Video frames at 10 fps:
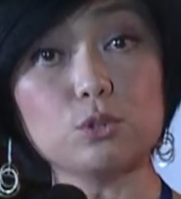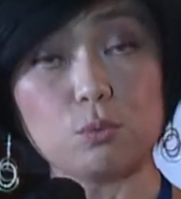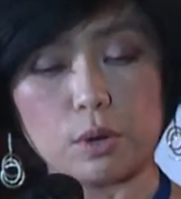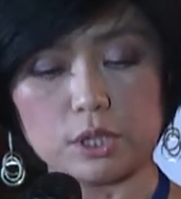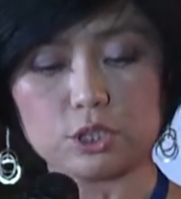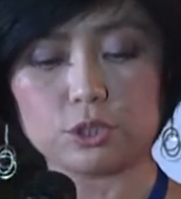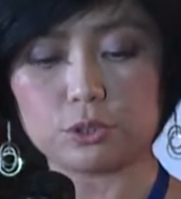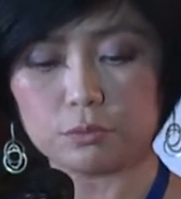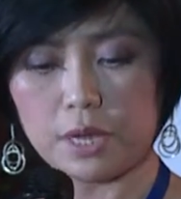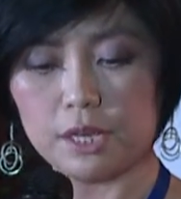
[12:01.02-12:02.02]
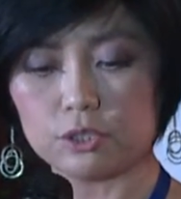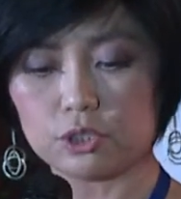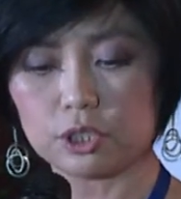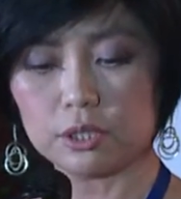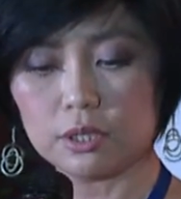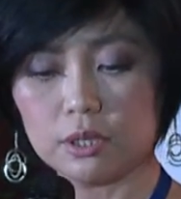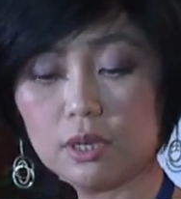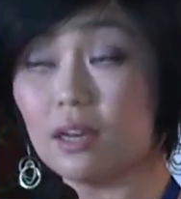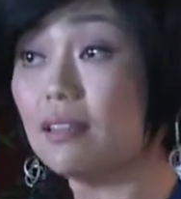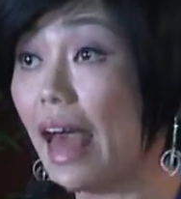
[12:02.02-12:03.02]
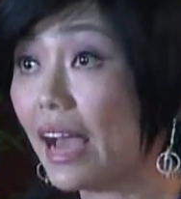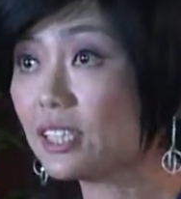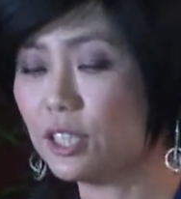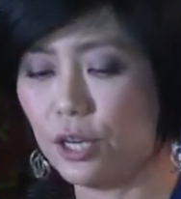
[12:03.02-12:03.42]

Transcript: you wish to reach. Last